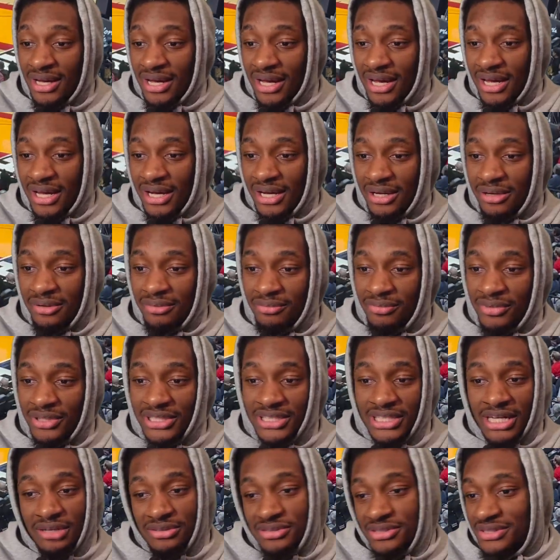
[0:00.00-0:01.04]
And
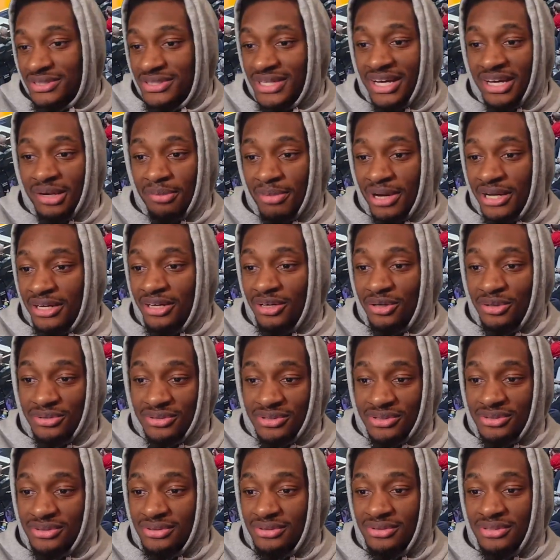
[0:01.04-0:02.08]
really, I was just taking my
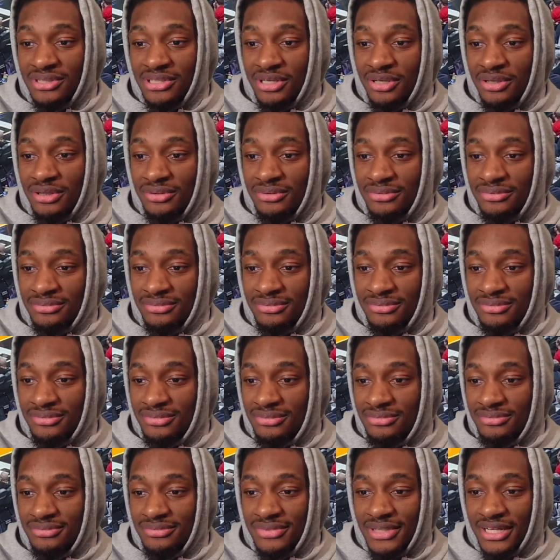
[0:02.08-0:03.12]
notes, you know,
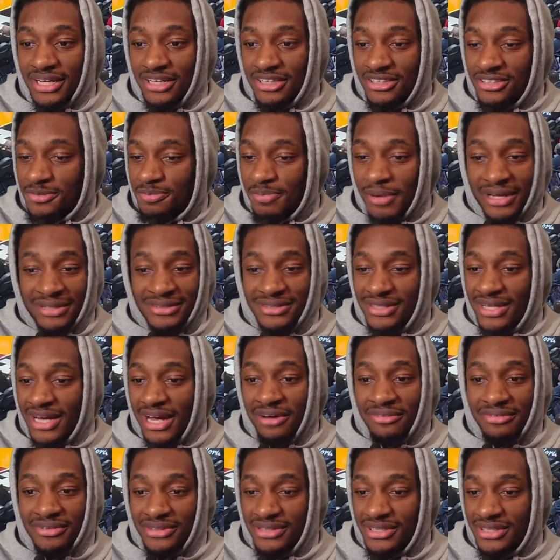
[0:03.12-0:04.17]
expecting
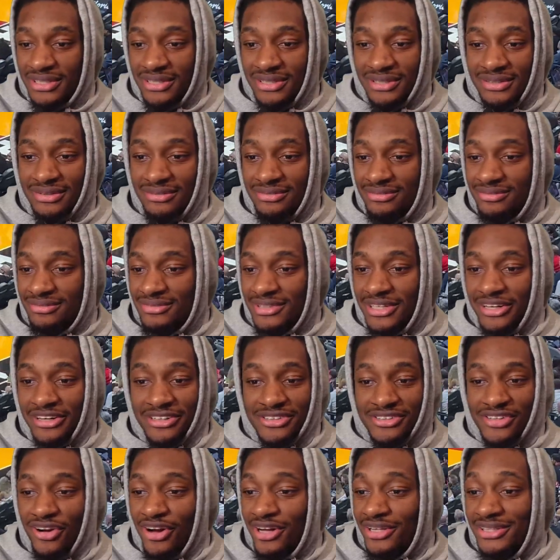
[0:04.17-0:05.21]
everything. And
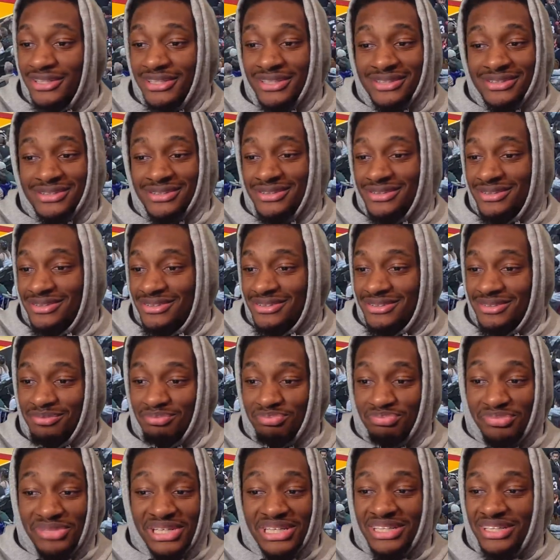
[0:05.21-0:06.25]
Darius Garland hits his
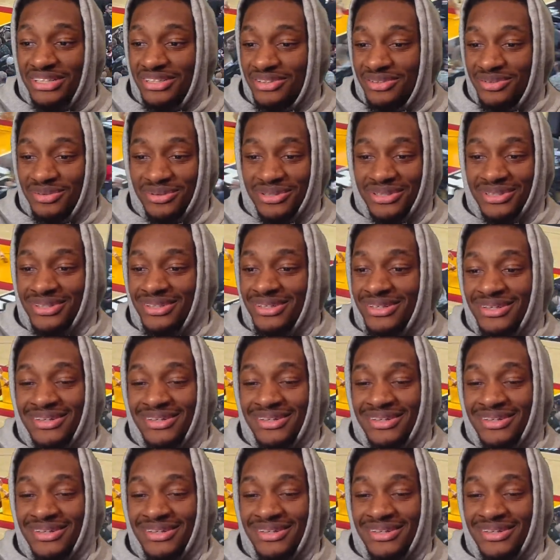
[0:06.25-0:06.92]
mean three.